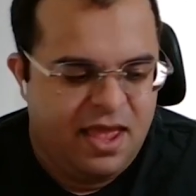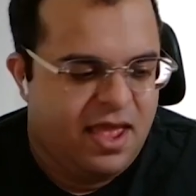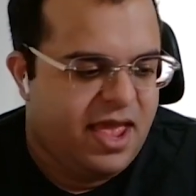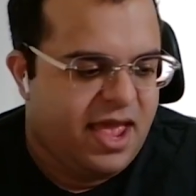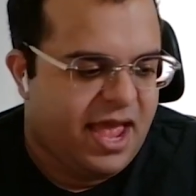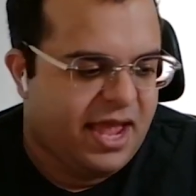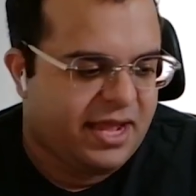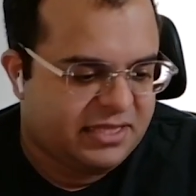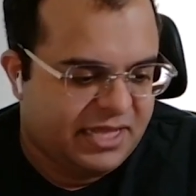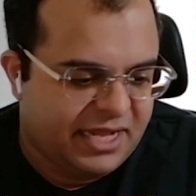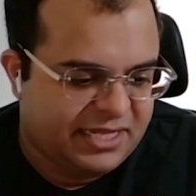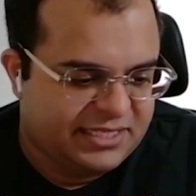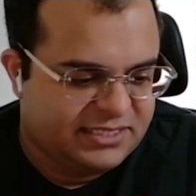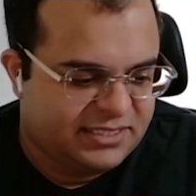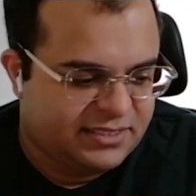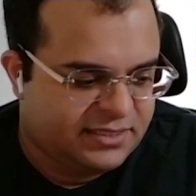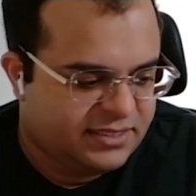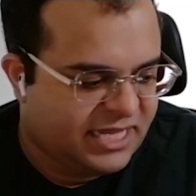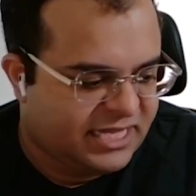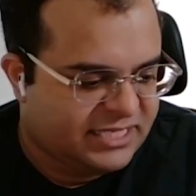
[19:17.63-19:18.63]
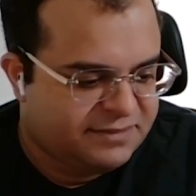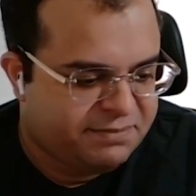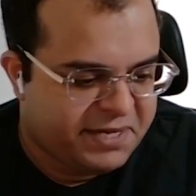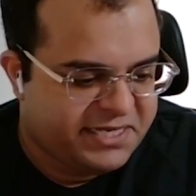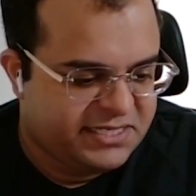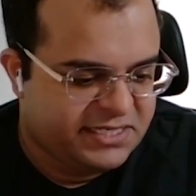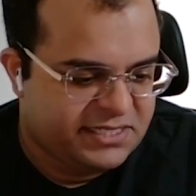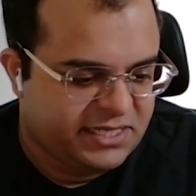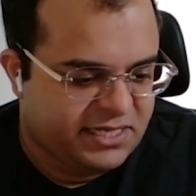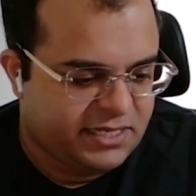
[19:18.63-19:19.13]
Mm-hmm. And that's
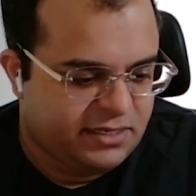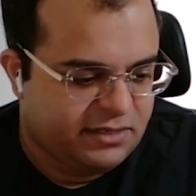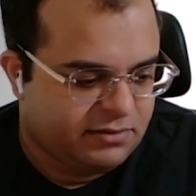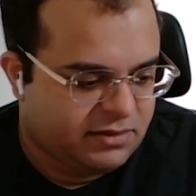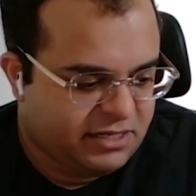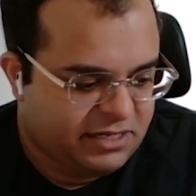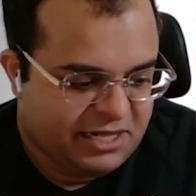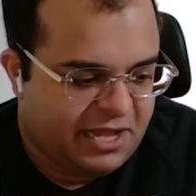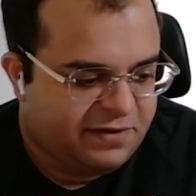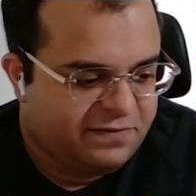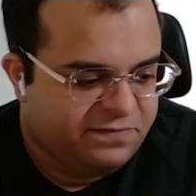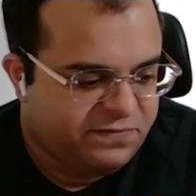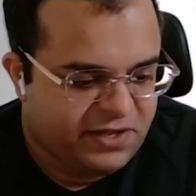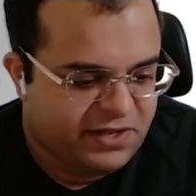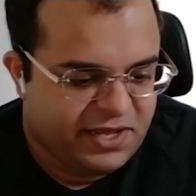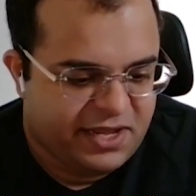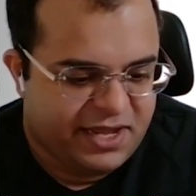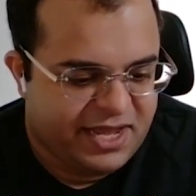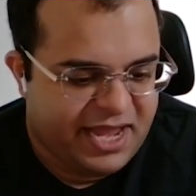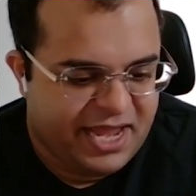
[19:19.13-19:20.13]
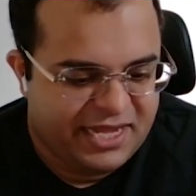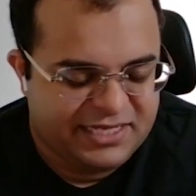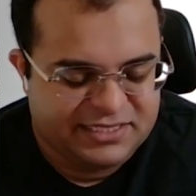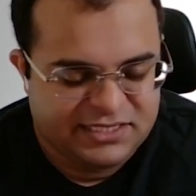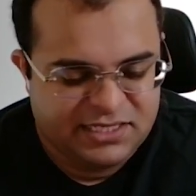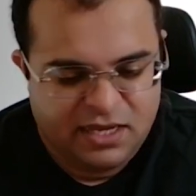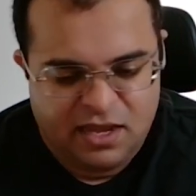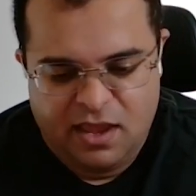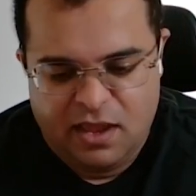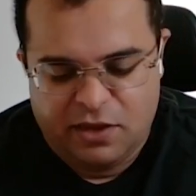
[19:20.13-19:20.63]
basically Cloudflare
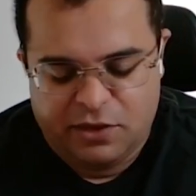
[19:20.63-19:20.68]
has,